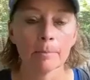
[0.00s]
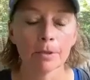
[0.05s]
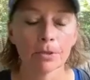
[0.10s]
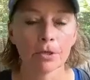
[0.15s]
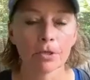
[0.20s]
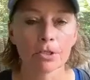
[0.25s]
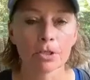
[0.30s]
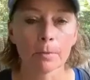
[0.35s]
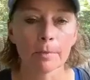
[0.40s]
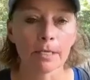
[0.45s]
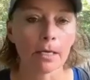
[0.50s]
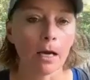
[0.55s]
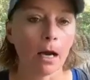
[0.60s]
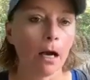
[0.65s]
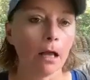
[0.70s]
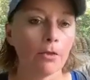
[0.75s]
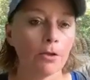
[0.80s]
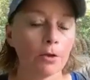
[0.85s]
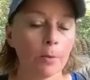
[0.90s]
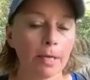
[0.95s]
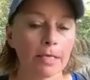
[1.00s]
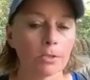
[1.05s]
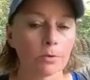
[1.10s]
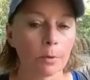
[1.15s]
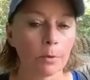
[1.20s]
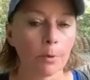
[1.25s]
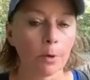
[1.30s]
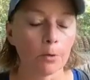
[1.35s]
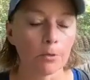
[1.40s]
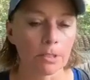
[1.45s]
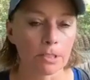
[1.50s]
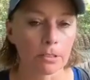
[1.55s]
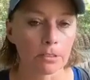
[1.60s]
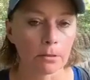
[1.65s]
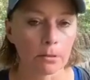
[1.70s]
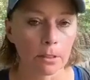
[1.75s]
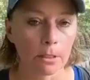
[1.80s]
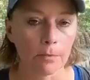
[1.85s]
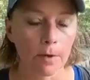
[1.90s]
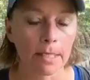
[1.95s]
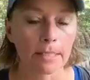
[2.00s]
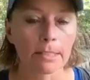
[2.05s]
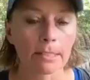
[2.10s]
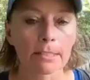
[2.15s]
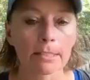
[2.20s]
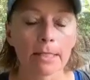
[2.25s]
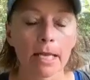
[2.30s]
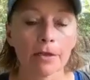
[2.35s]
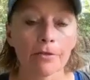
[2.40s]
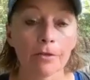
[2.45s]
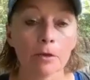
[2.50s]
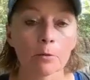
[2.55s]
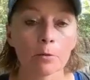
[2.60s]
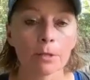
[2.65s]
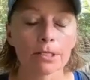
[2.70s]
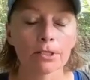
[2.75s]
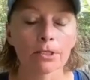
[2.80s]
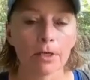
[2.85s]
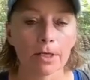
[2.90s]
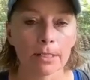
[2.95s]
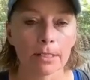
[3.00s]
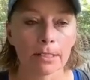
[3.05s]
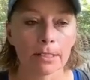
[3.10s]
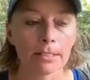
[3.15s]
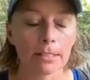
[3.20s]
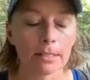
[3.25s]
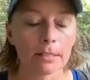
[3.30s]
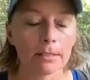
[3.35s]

But there's so many other ways to approach these races. And I think we're starting to see